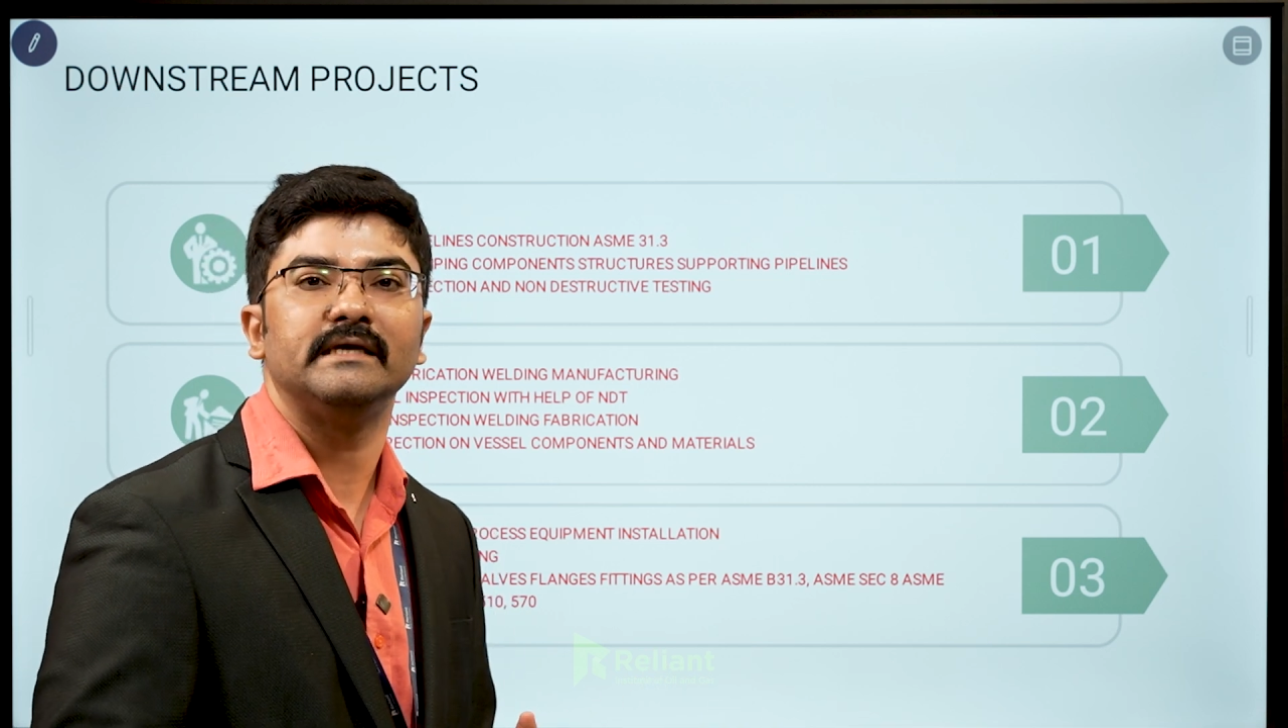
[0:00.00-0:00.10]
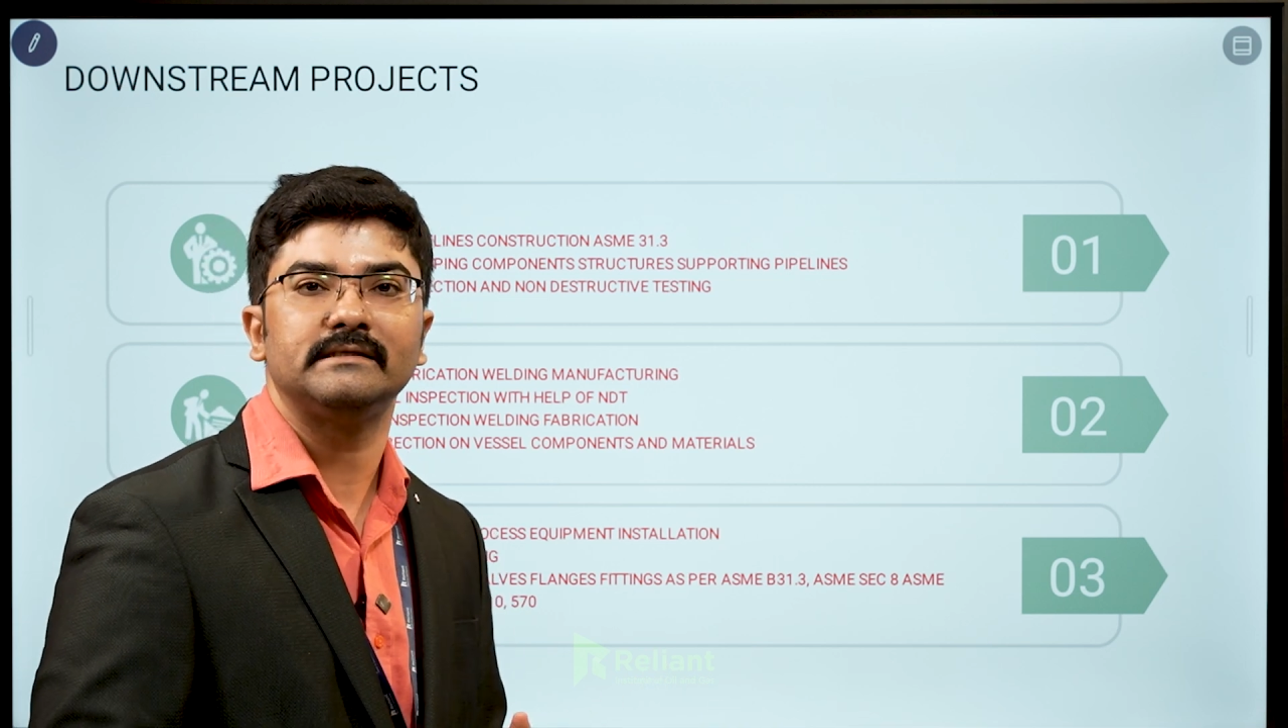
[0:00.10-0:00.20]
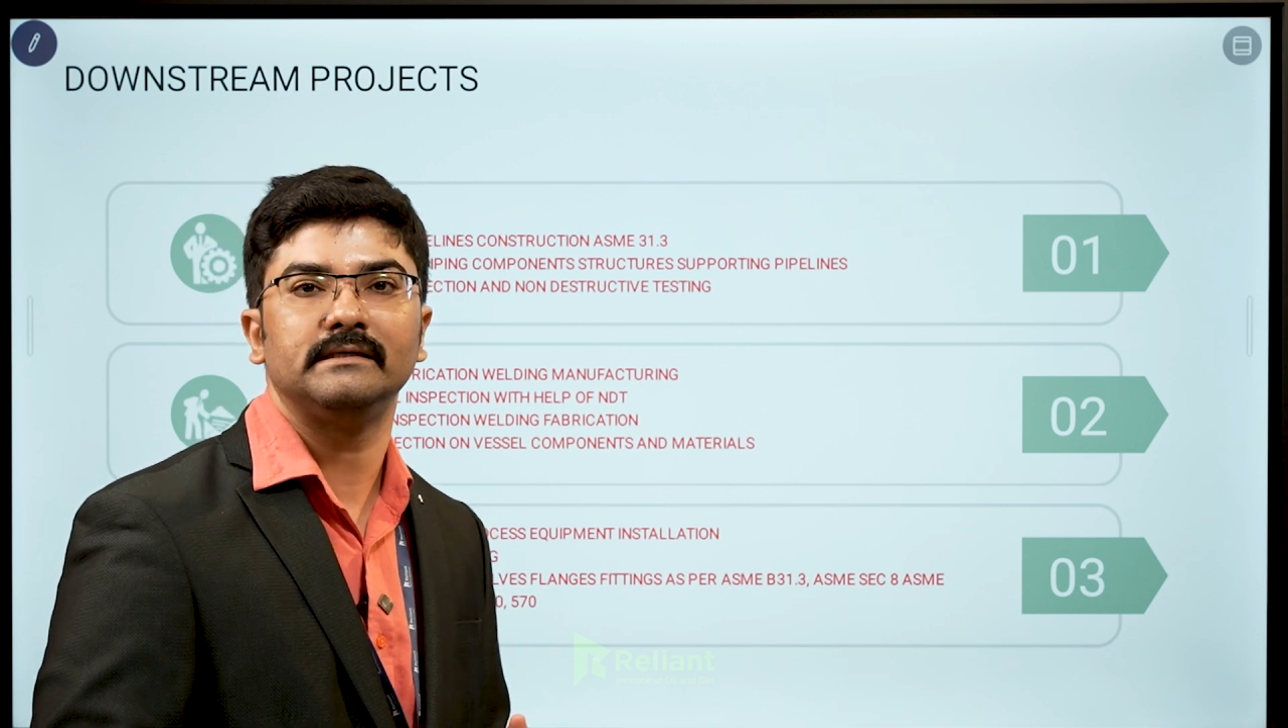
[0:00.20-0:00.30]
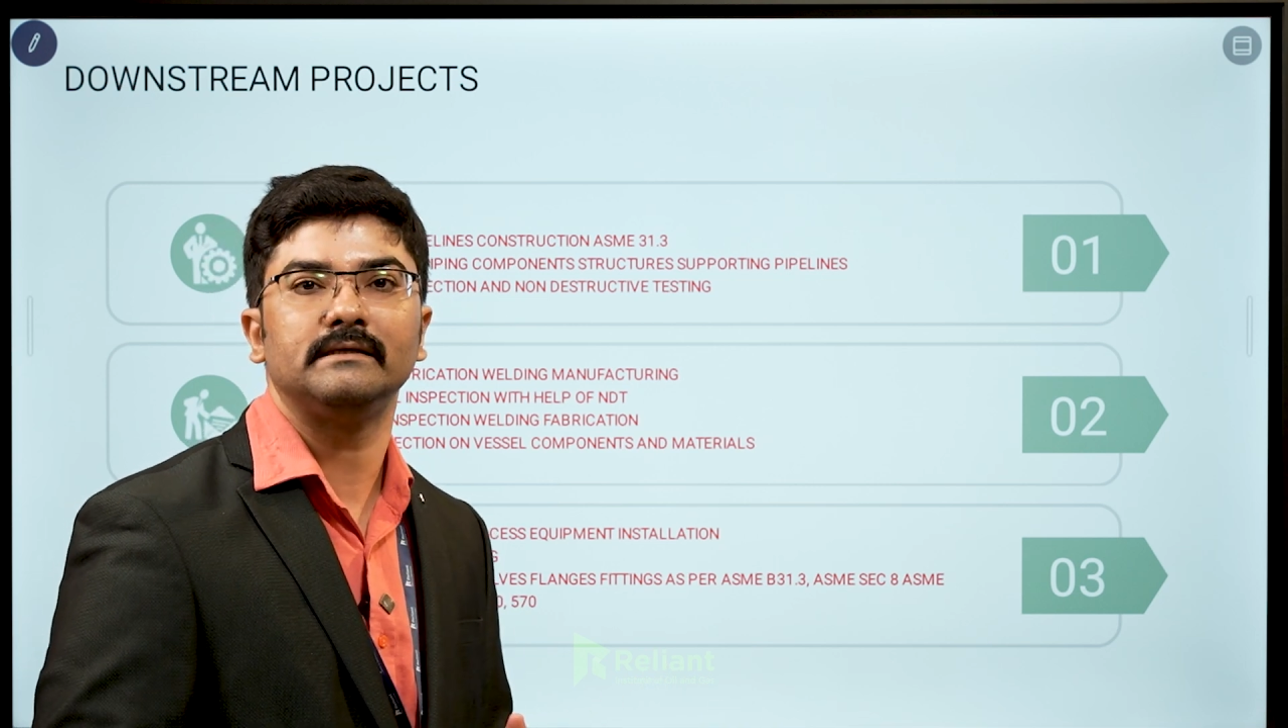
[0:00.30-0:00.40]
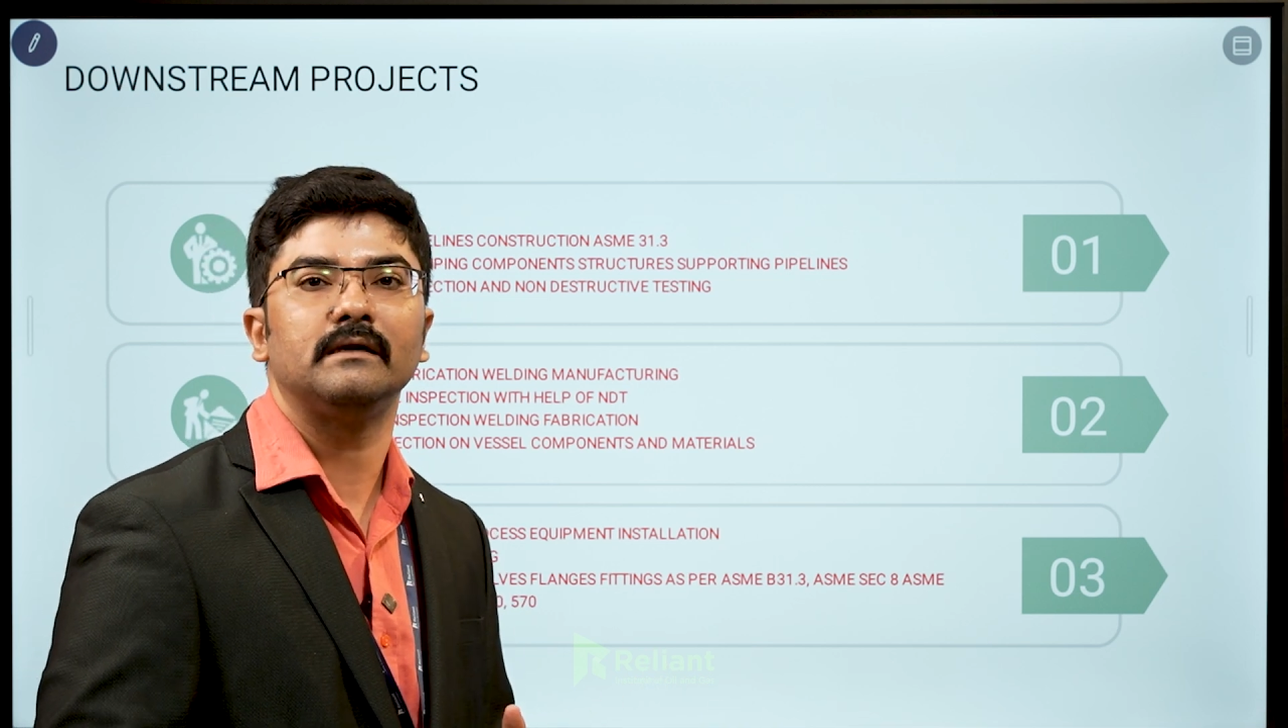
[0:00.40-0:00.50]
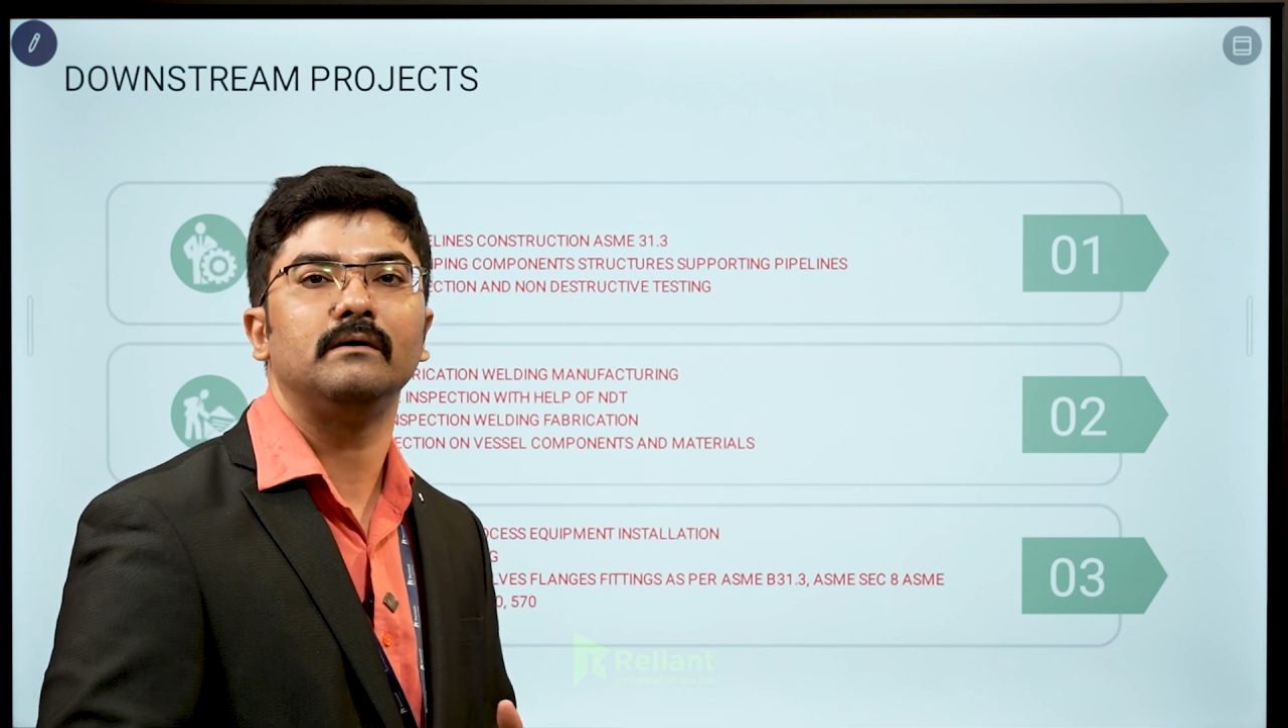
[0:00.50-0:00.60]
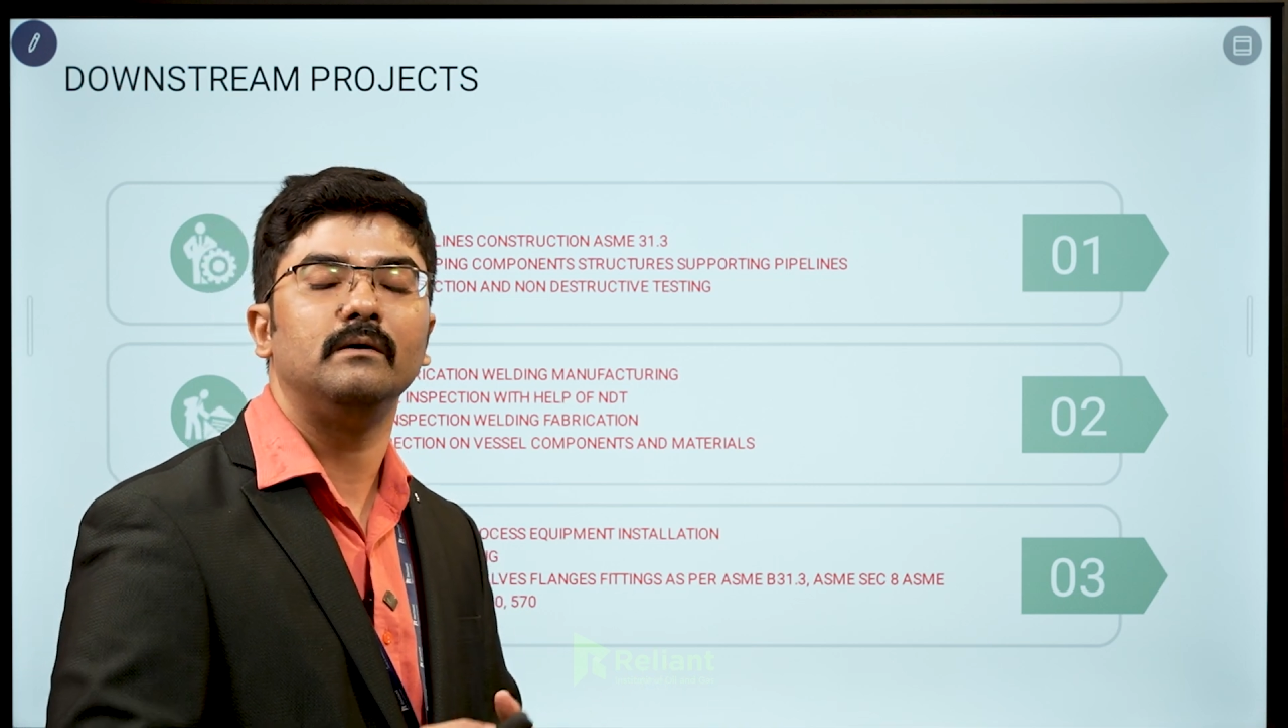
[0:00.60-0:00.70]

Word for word: etc.,